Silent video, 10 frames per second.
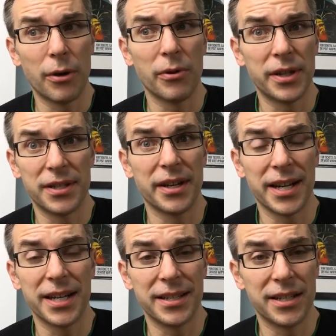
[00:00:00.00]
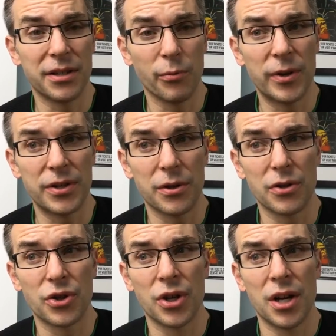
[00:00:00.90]
I really dug in and did some
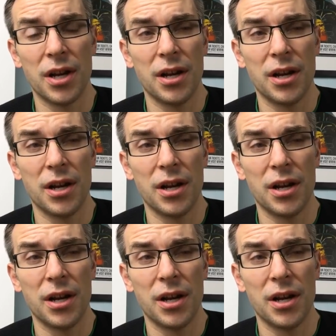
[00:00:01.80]
research